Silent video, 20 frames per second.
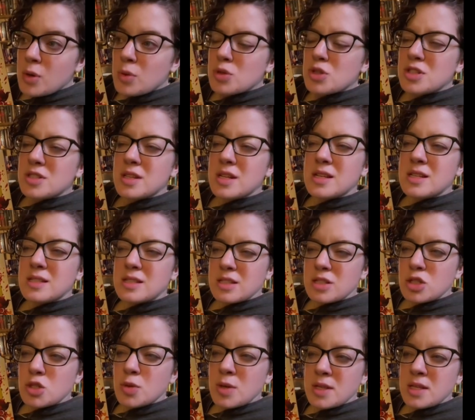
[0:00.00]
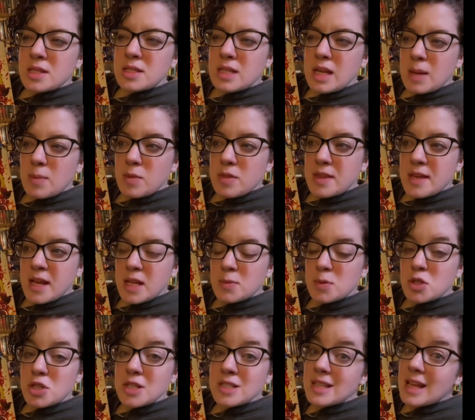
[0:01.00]
she's like still doing the same things, but
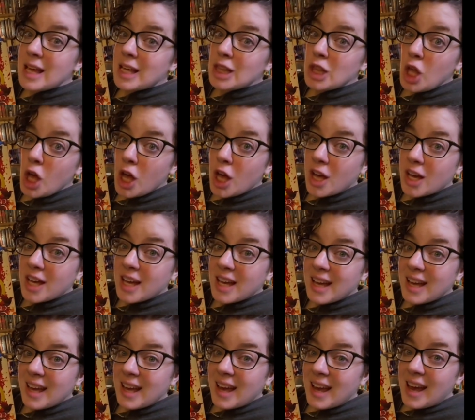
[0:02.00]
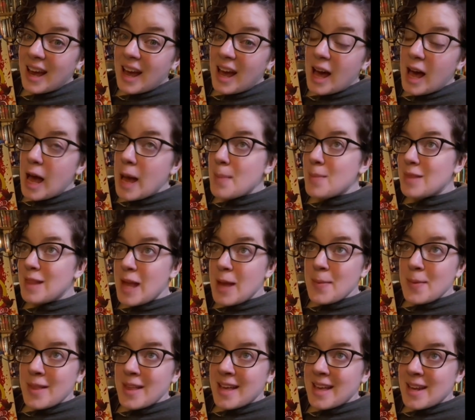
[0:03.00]
she's like, look, I'm
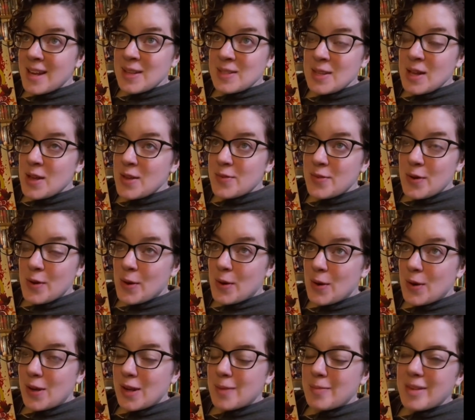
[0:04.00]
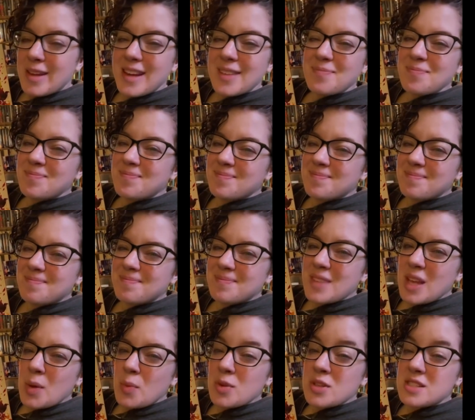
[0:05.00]
labeling it as alpha hole," and I'm like, mm,
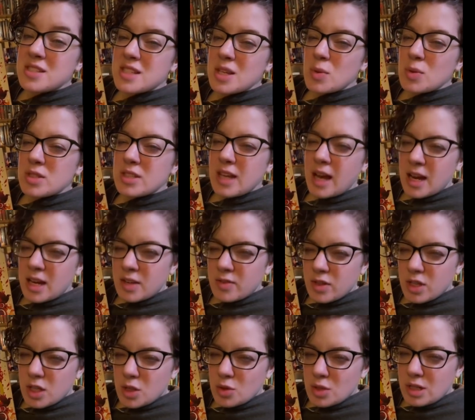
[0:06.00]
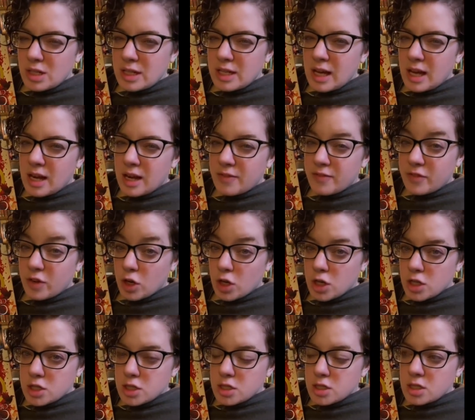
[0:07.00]
it was it was kind of a cute little nod at
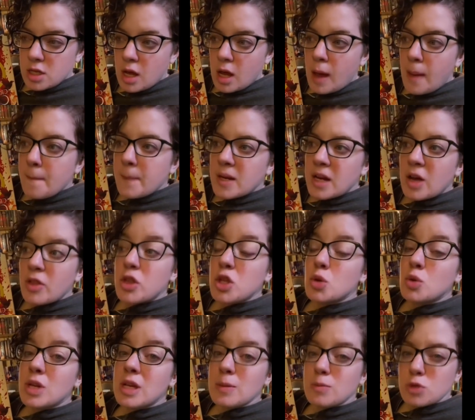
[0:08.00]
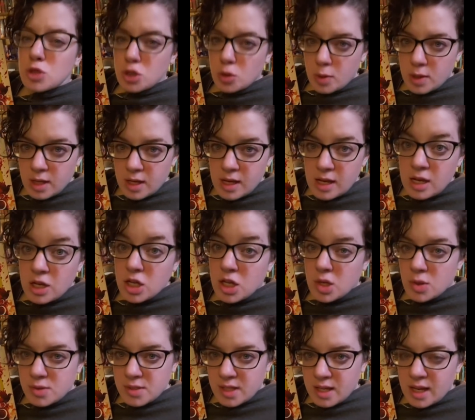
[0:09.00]
first, but now that you keep doing it and
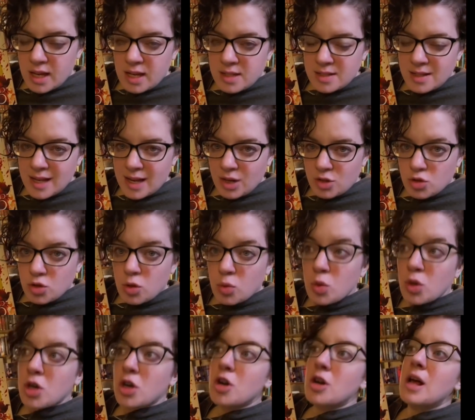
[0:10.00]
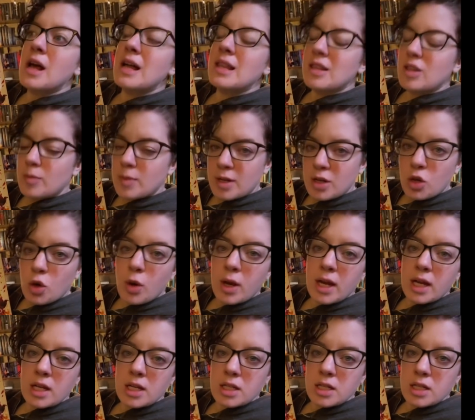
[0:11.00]
using it as an actual word, a little bit annoying.